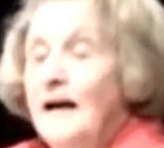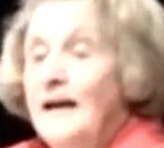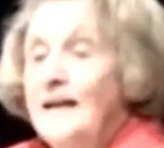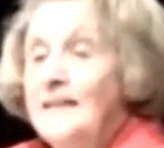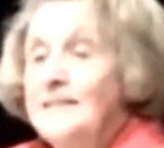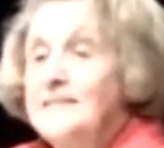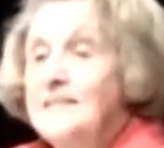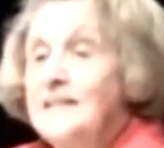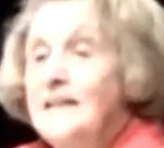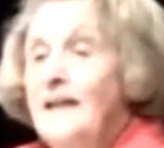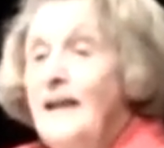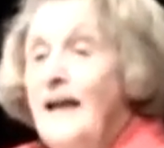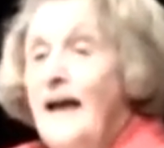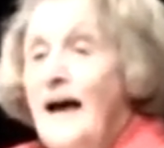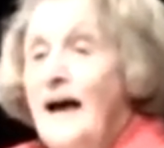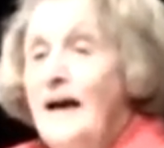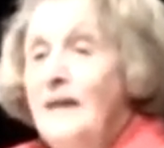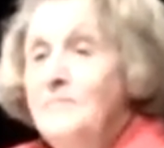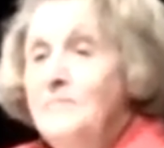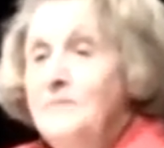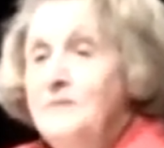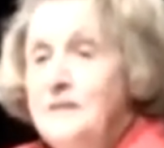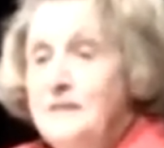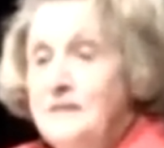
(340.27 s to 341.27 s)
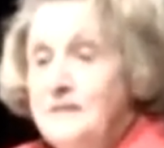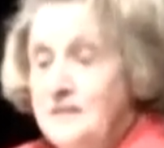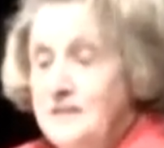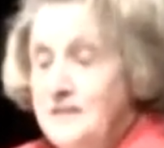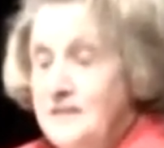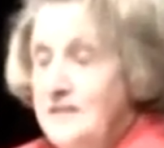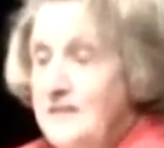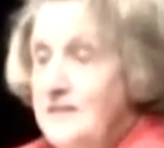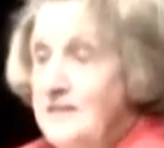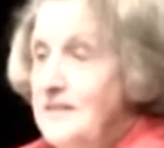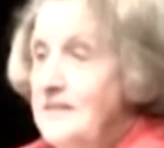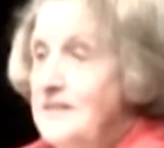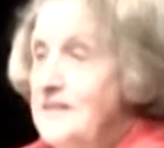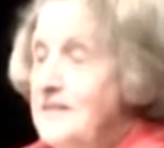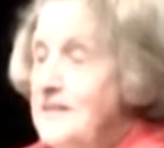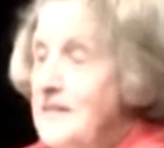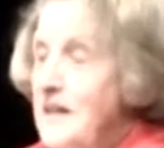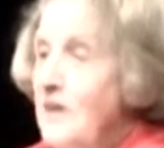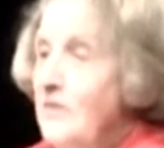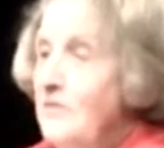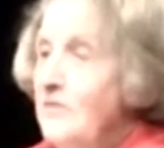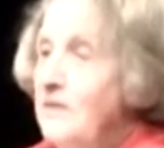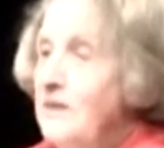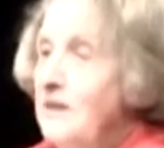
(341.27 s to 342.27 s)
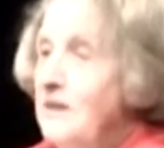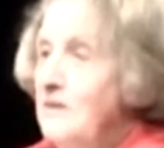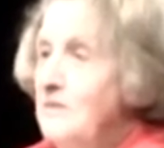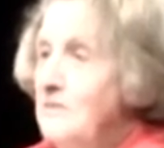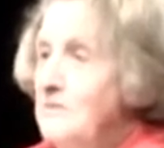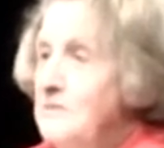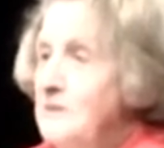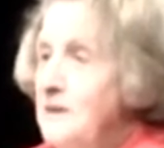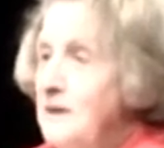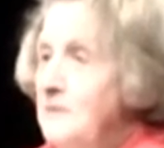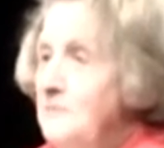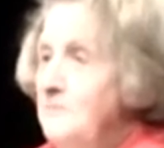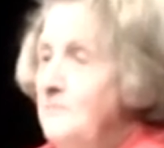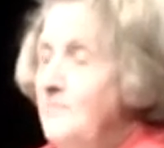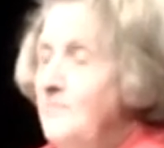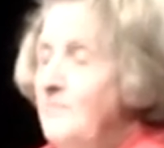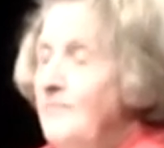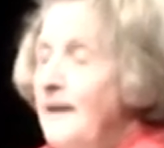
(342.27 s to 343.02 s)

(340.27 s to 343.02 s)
As a lobbyist in South Dakota,